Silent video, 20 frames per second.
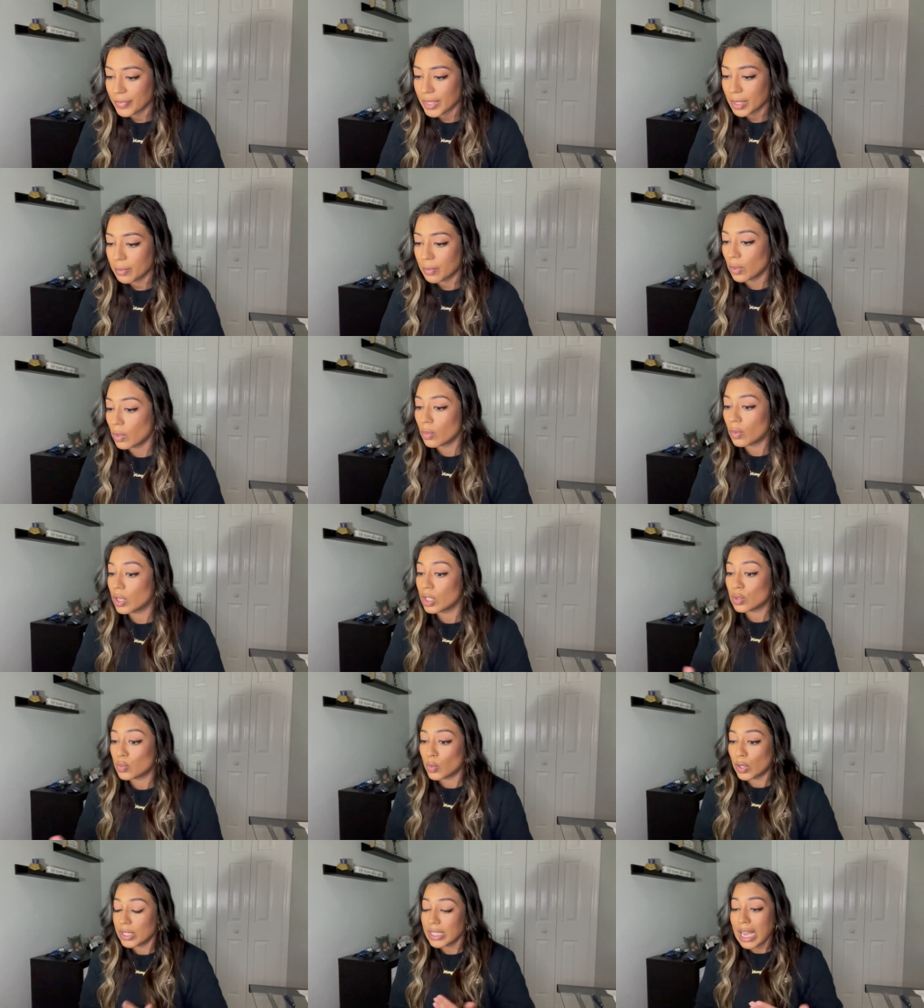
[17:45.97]
But because
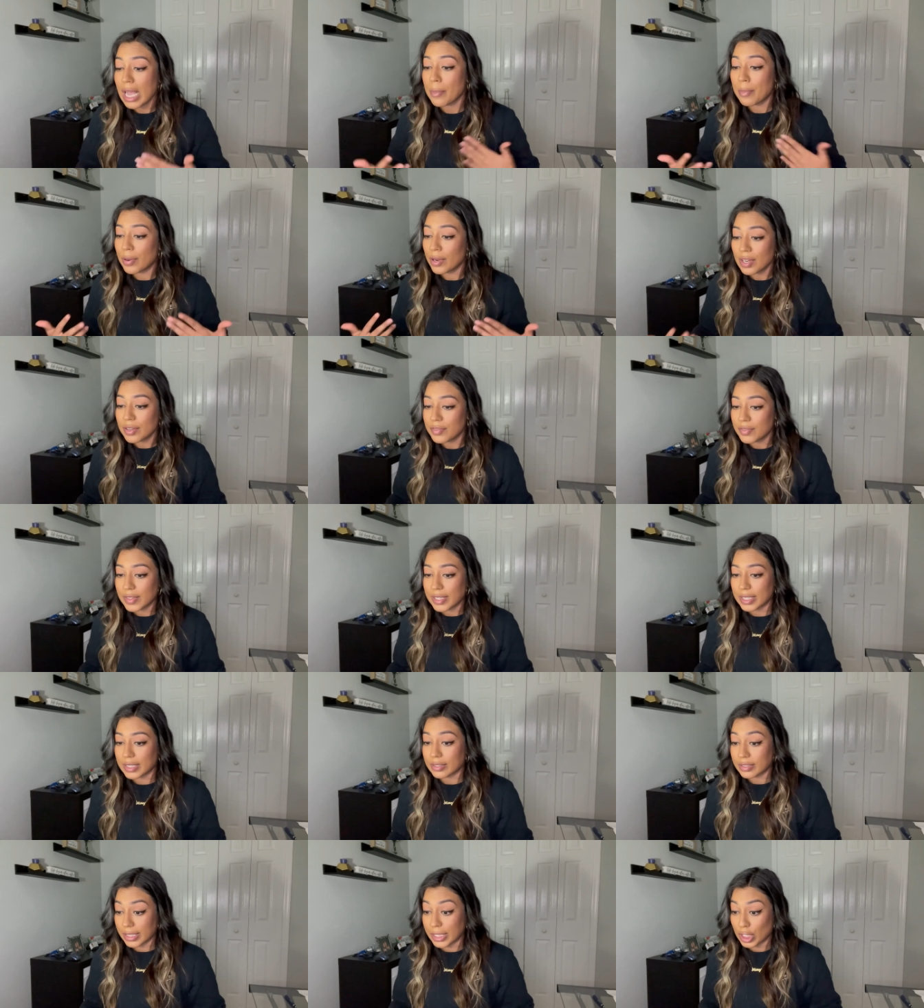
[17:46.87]
we're not
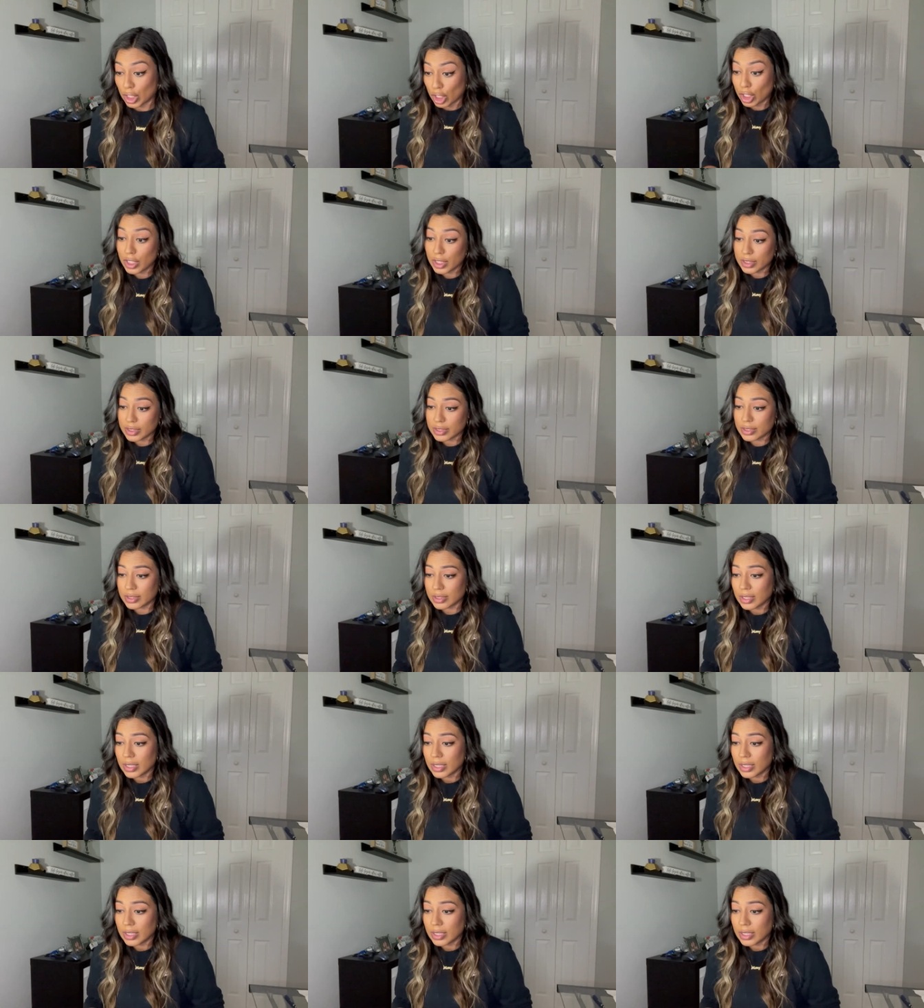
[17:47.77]
perfect, it hurts.